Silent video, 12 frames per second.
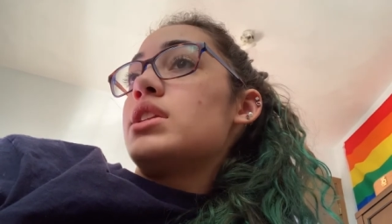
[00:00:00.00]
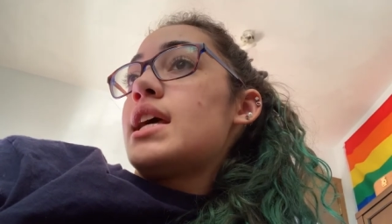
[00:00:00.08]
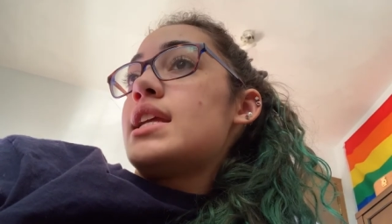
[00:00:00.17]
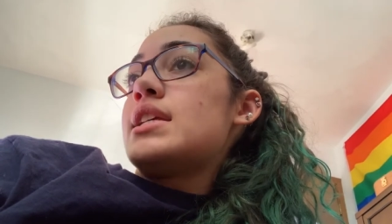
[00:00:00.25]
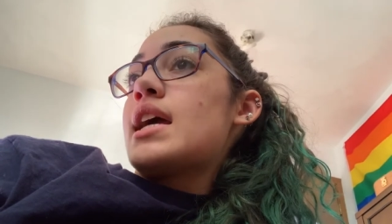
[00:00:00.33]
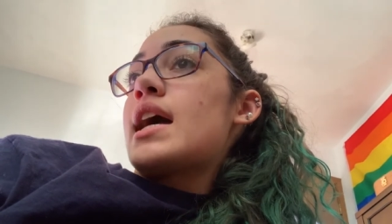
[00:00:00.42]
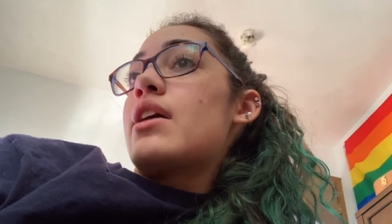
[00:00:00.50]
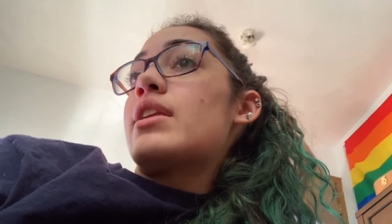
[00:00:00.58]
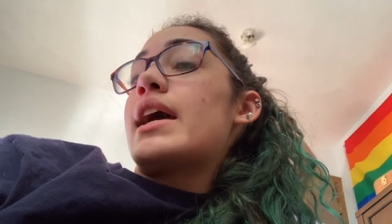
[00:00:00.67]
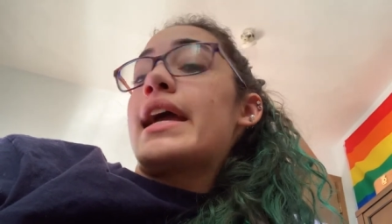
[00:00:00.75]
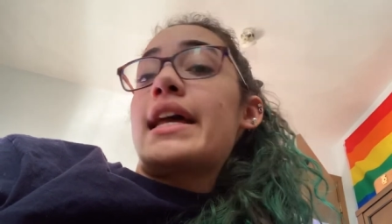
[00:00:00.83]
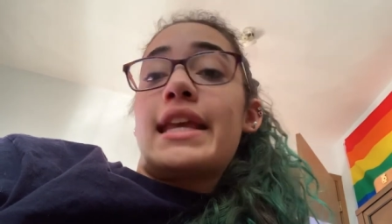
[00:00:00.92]
lay down.
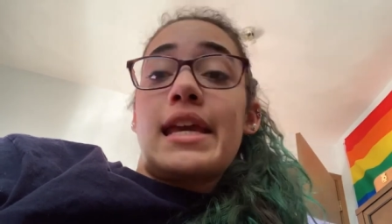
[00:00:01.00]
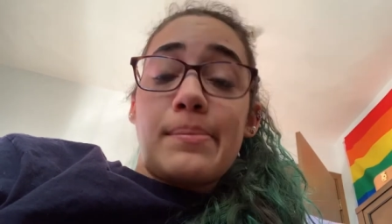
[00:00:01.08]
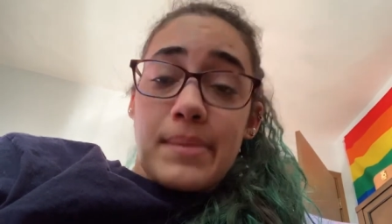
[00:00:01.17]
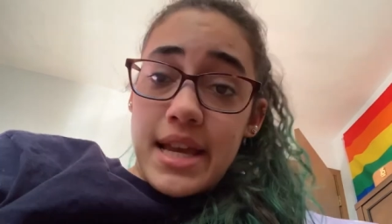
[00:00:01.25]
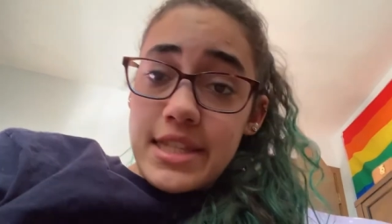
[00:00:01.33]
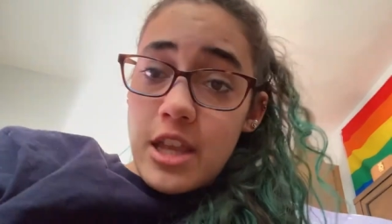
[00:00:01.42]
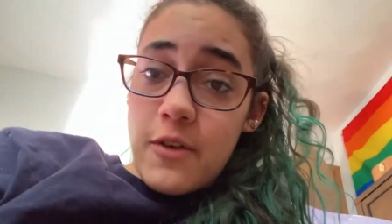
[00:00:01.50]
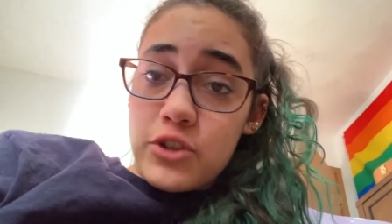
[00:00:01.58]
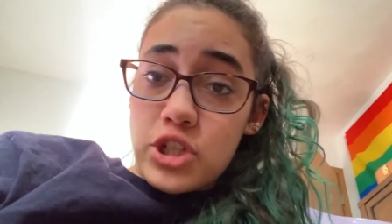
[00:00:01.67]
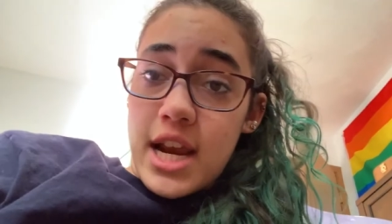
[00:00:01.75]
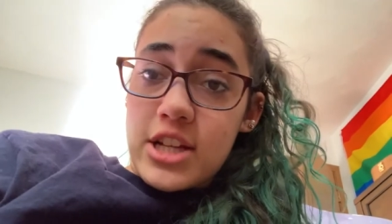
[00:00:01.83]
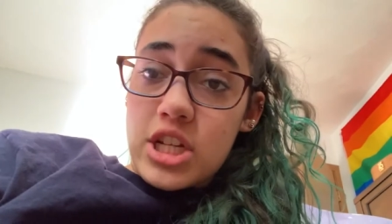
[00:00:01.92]
I gotta get myself a
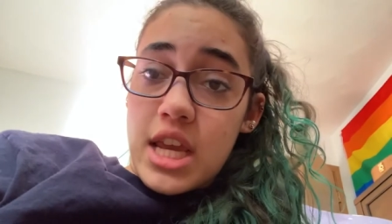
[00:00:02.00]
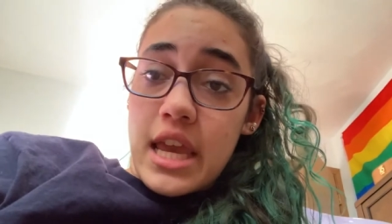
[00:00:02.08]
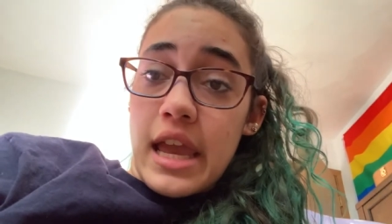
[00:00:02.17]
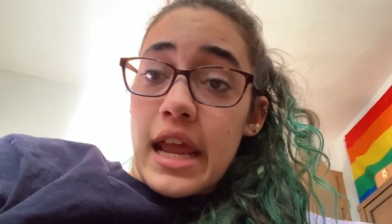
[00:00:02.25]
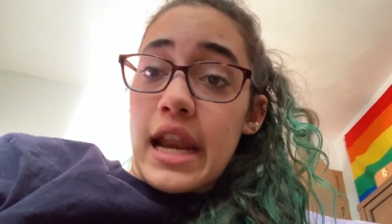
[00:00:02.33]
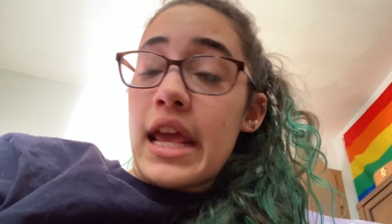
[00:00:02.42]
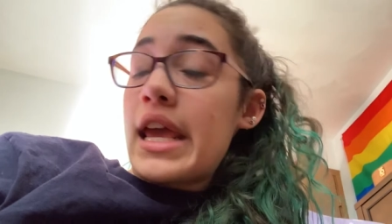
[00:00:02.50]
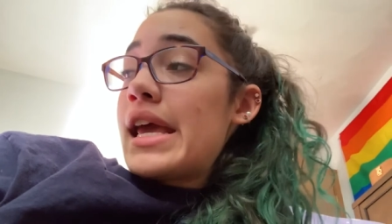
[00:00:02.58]
trash can